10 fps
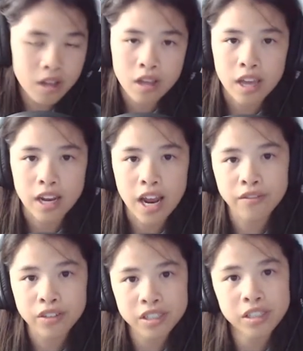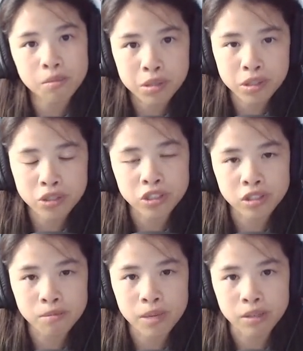and every single purchase
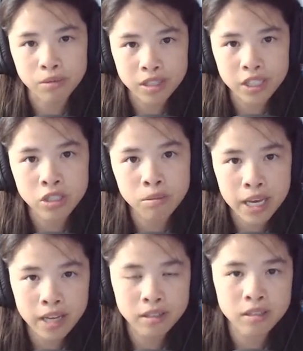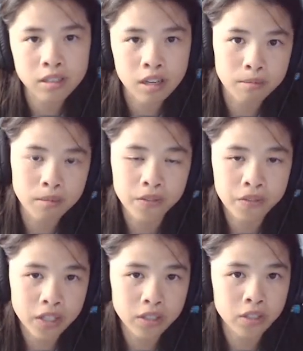you make with Naturebacks, the
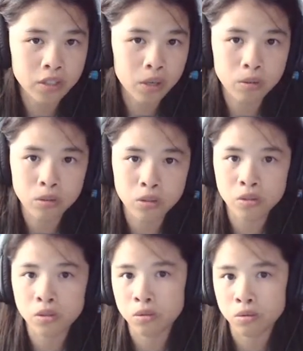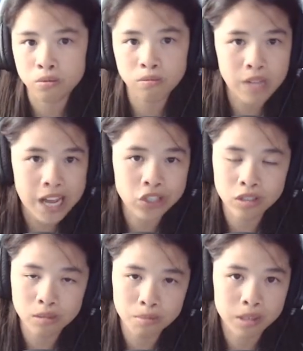funds go to
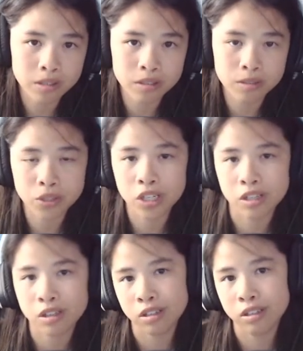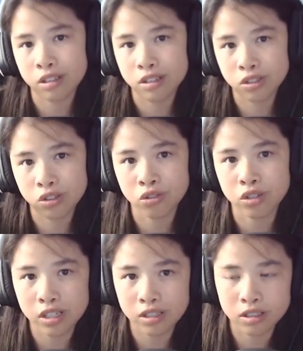national parks, which I think is
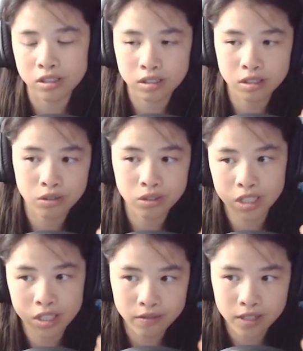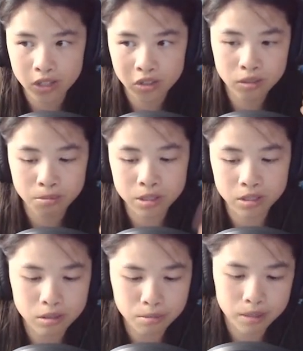great because, save national
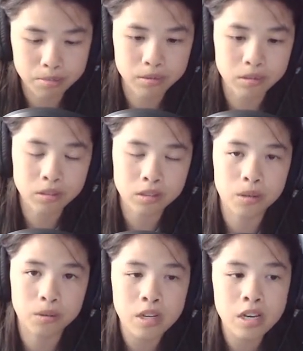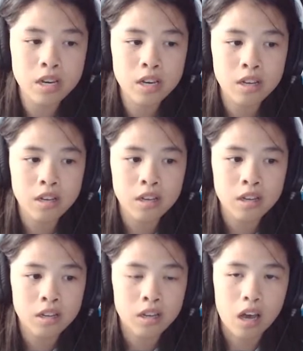parks, people. So
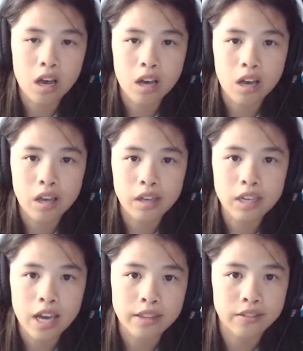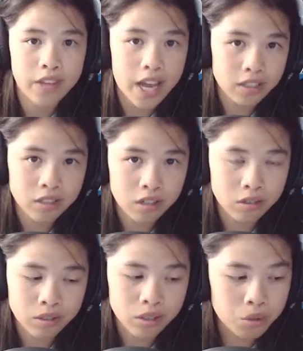yeah, that's another
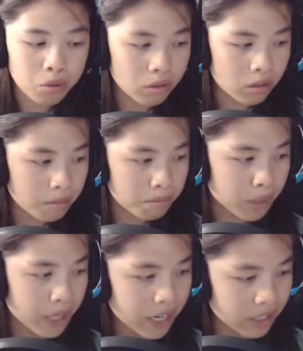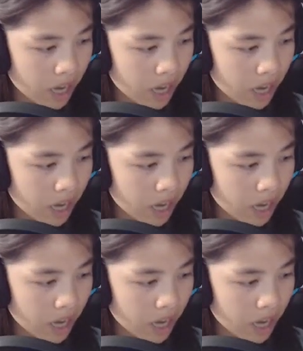really cool brand. I've